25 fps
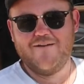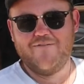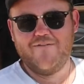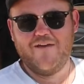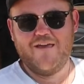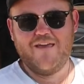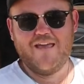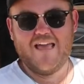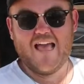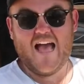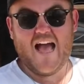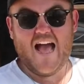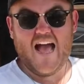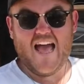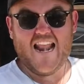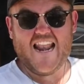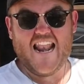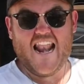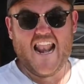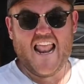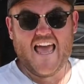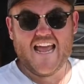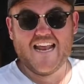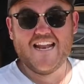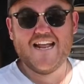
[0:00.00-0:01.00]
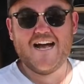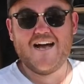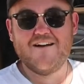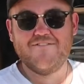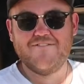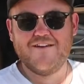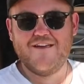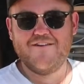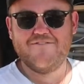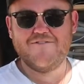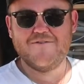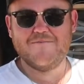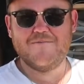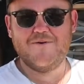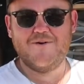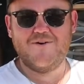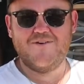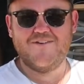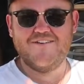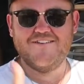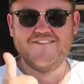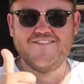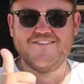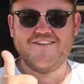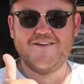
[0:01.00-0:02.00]
RV, Adelaide RV for
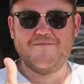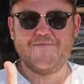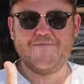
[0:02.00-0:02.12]
more.